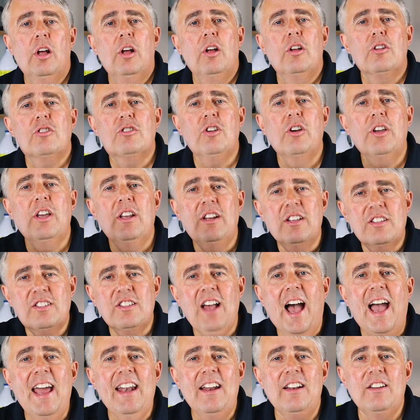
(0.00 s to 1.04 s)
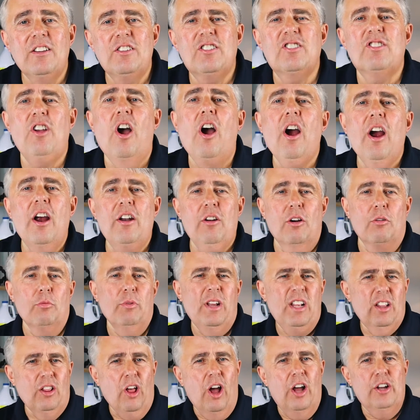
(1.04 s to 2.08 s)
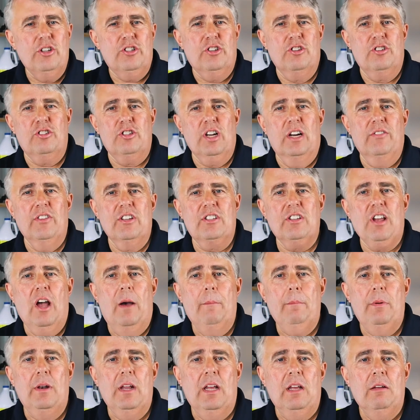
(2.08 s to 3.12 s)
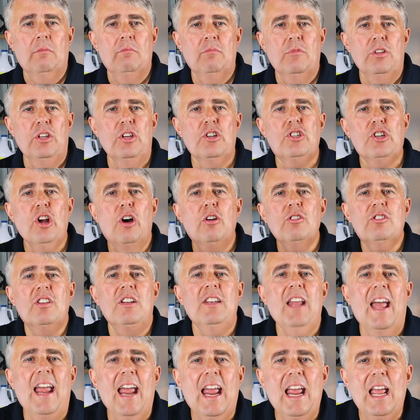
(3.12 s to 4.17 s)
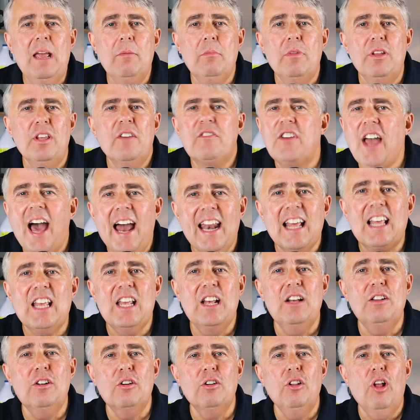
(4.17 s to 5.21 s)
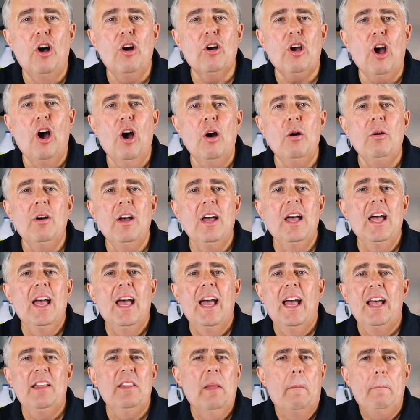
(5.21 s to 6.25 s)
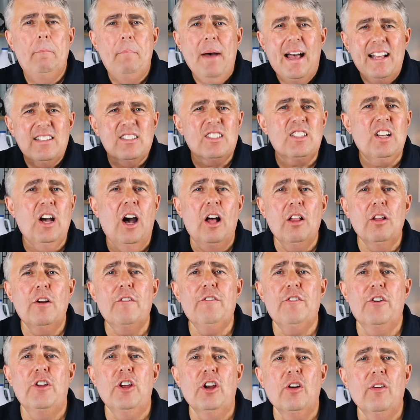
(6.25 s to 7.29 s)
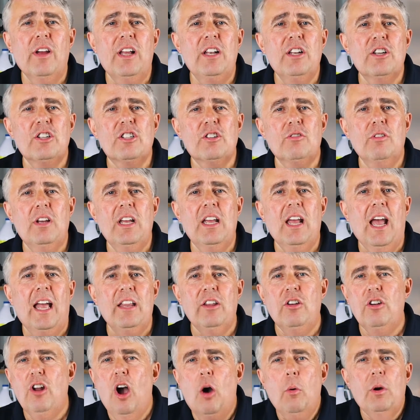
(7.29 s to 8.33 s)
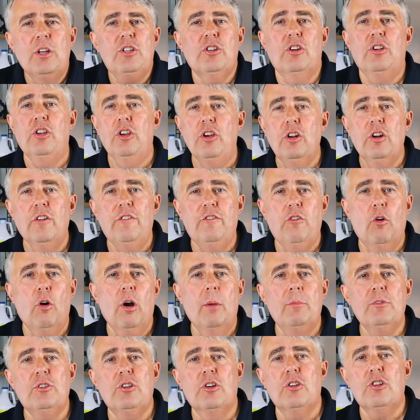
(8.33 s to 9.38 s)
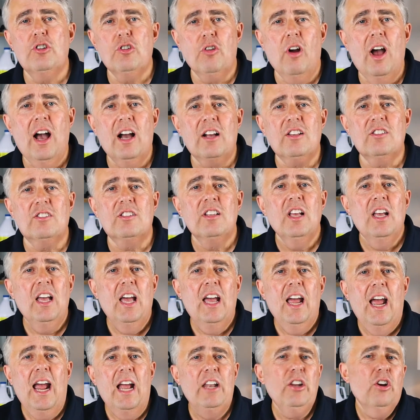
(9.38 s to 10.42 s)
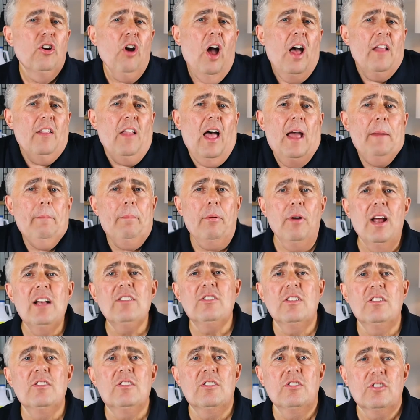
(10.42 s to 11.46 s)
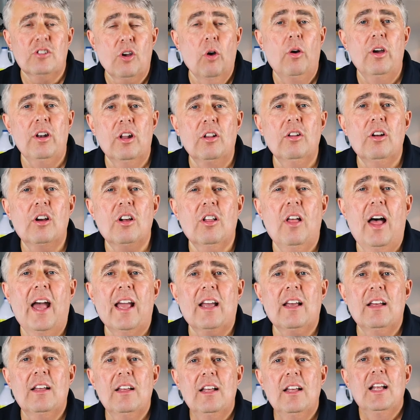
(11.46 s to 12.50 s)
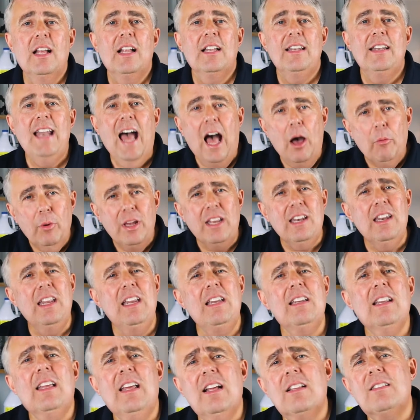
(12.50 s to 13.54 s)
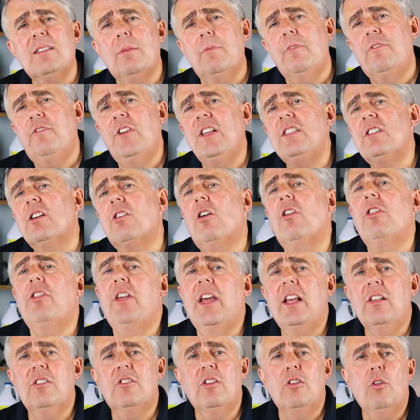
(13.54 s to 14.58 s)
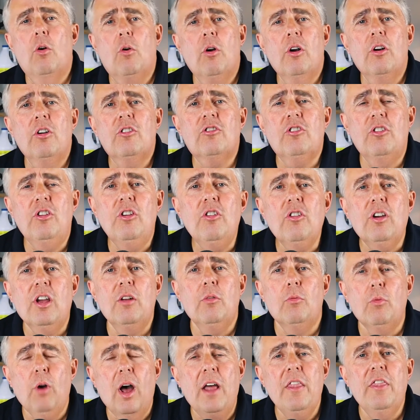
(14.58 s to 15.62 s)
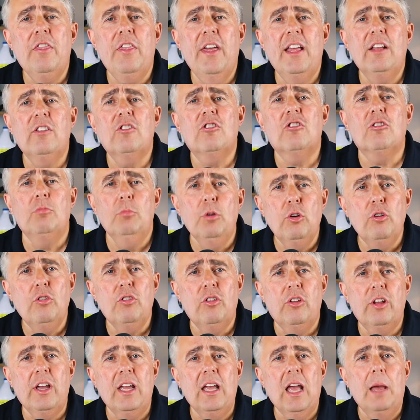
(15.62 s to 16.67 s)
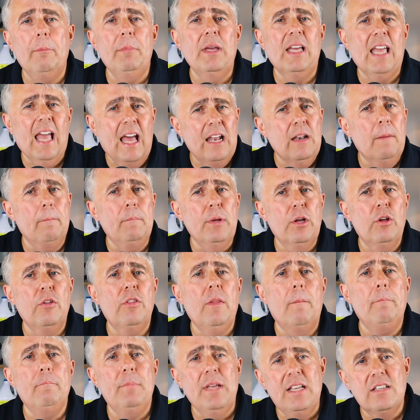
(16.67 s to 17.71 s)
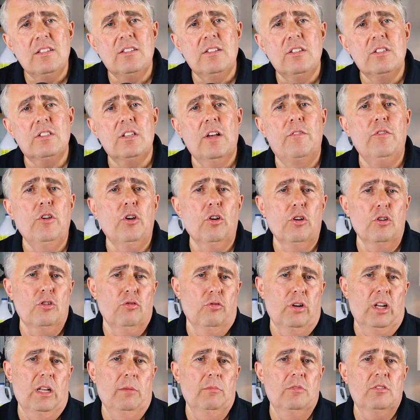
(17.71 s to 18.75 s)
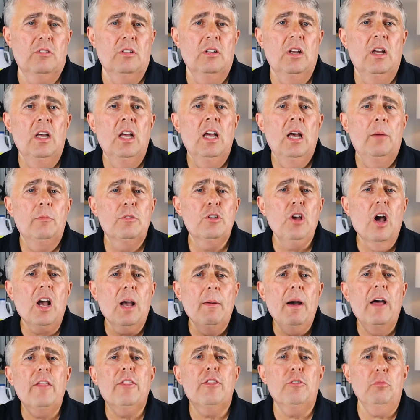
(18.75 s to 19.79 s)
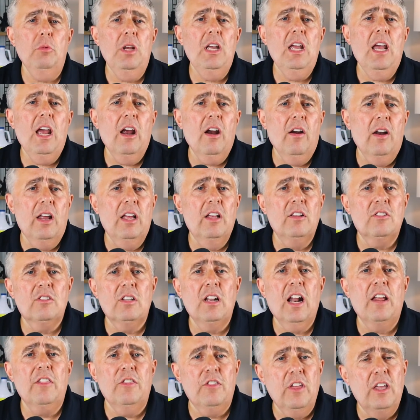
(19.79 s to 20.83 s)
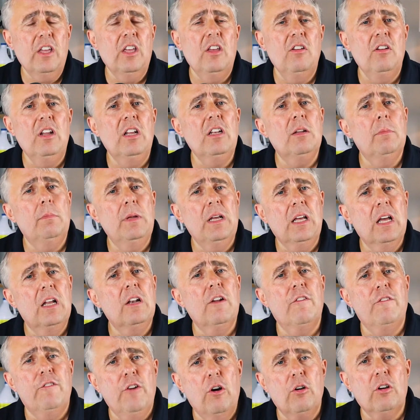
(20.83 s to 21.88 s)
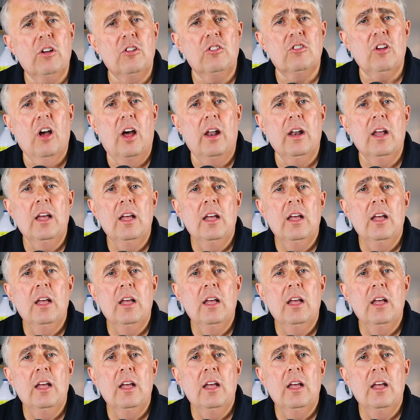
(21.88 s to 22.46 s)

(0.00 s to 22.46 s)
So you decided to start or relaunch your service company. You chose a name, you've got a killer logo, the best color for your industry, and you know what your uniforms, your trucks, and your online presence is going to look like. Now we need to get some physical things in order so you can run things smoothly and begin to build the business of your dreams. Talk about 3 areas that I think you need to begin to focus on.